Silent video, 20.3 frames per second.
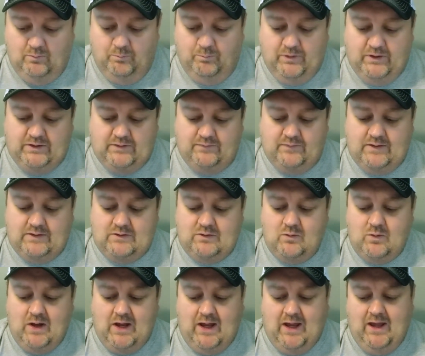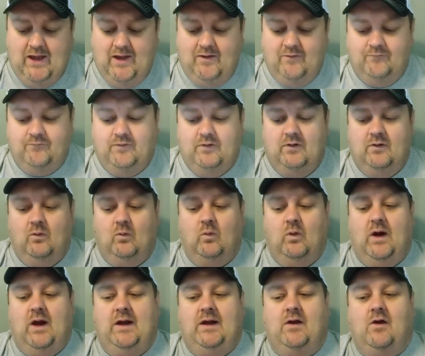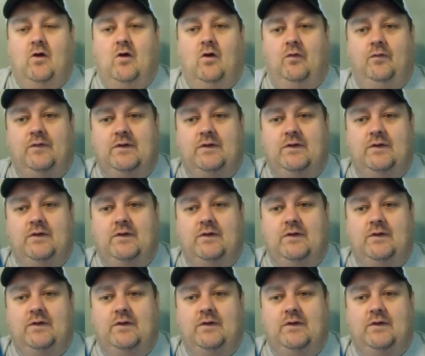But then you have what I call